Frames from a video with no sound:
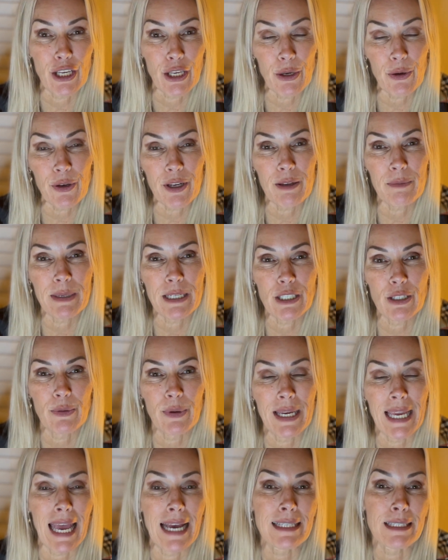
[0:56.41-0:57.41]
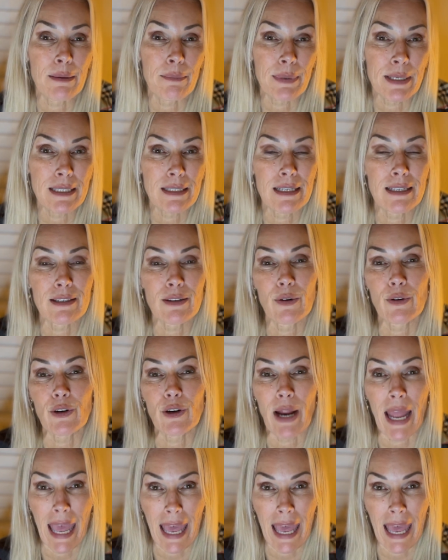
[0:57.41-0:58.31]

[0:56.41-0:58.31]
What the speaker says: you can be doing as a business owner,